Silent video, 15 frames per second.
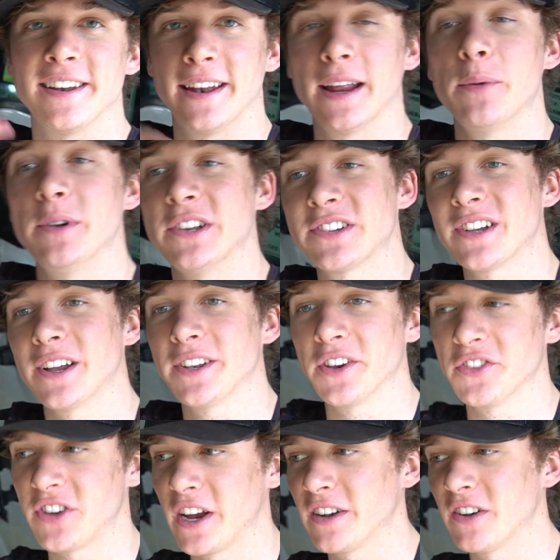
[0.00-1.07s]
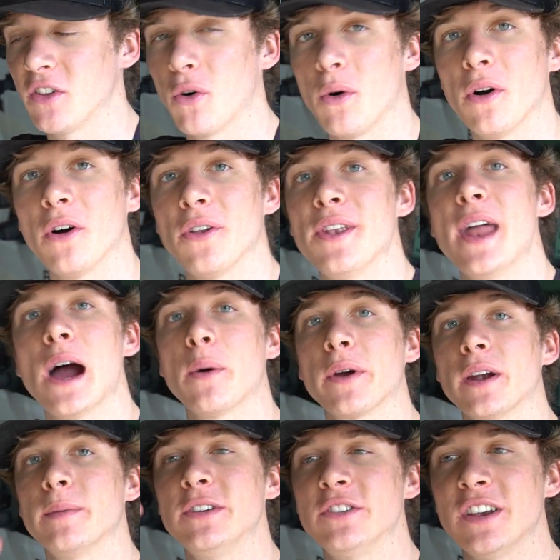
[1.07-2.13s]
Today we just got done changing the oil. Now we're
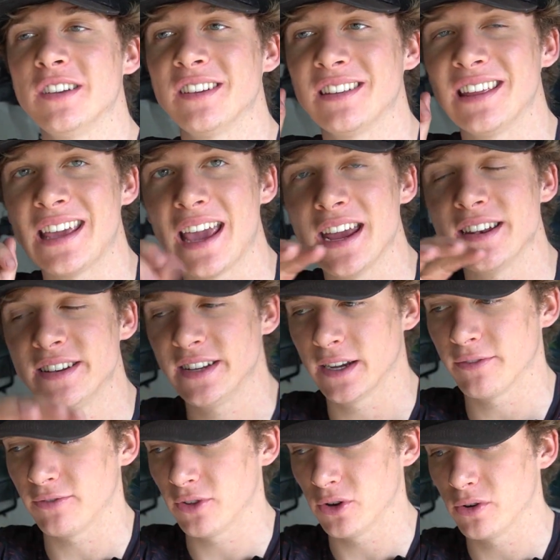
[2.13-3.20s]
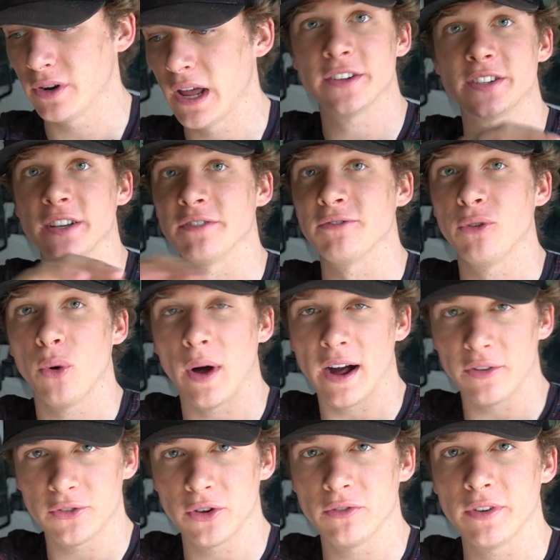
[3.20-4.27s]
gonna be changing the ATF fluid. This is a full
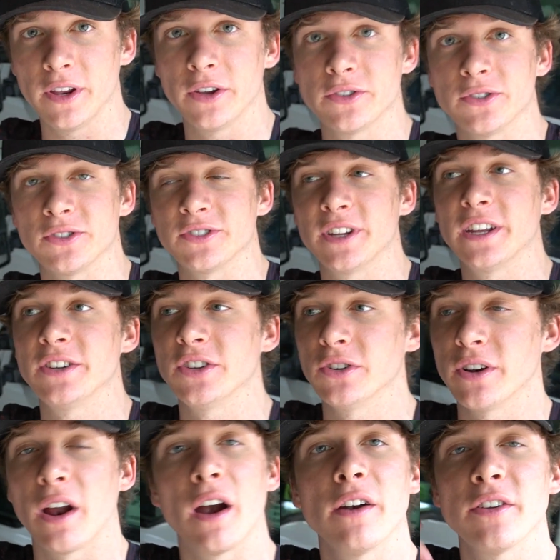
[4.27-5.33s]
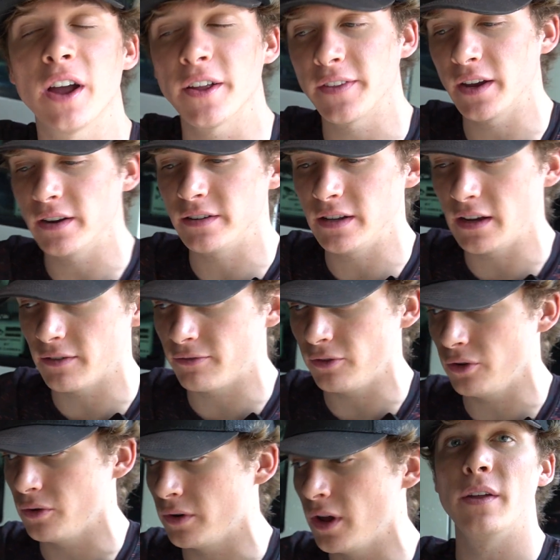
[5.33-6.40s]
how-to video, so stay tuned. I already got the ATF
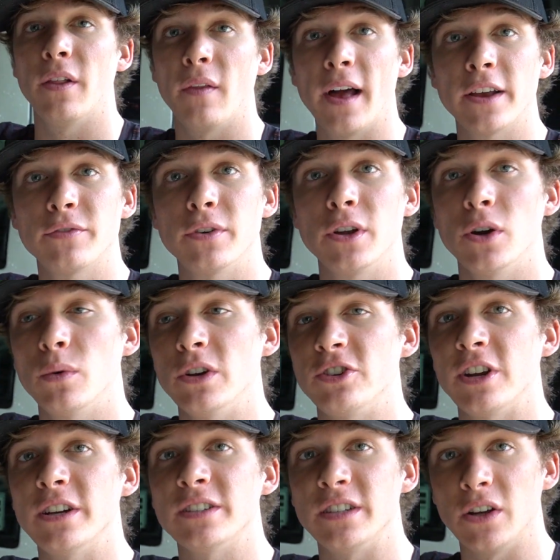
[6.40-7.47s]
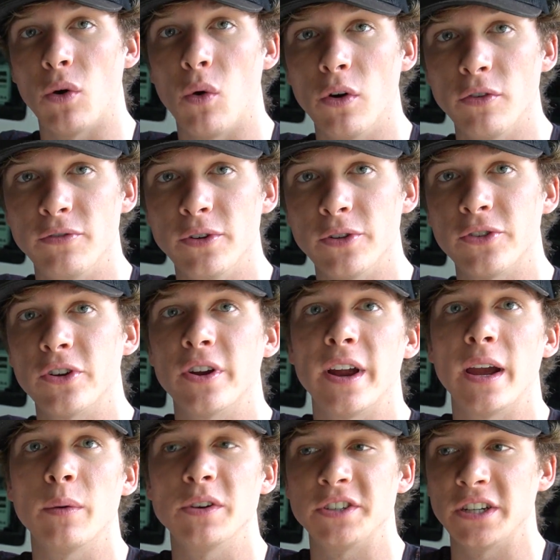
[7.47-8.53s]
fluid. In the last video, we changed the oil filter
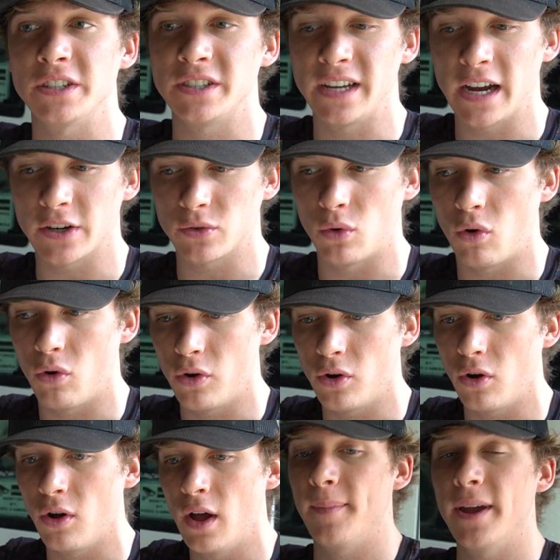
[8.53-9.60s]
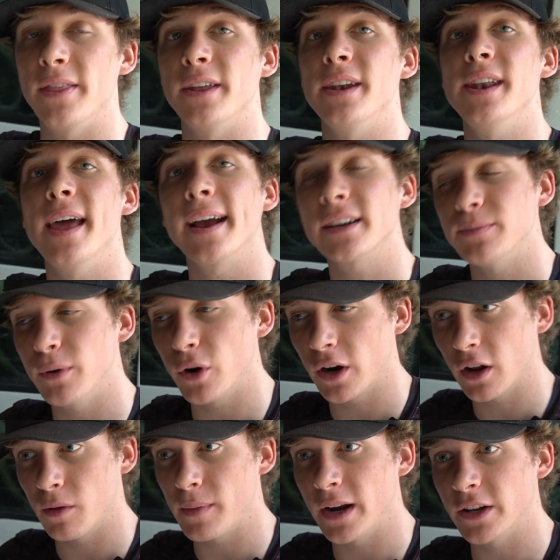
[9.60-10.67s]
and we changed the actual oil. In the next
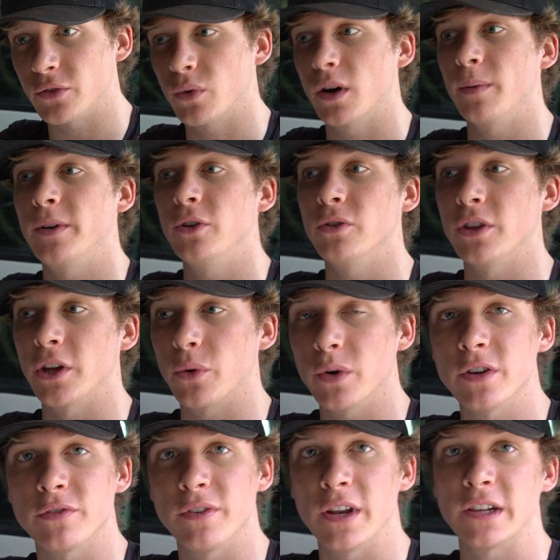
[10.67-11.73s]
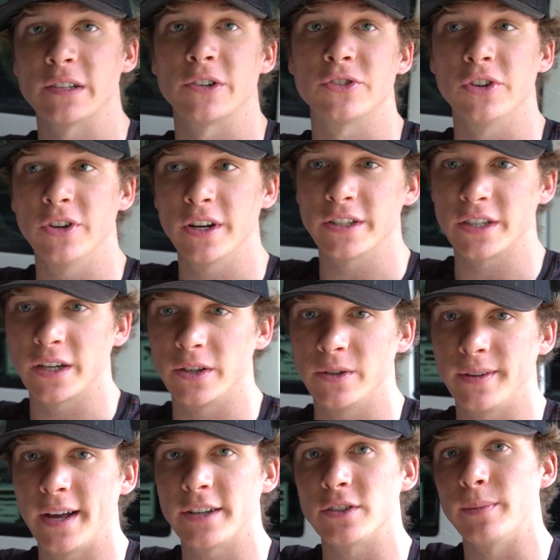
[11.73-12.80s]
regular maintenance, we're gonna be doing the grease fittings. I'll show you guys how to do that.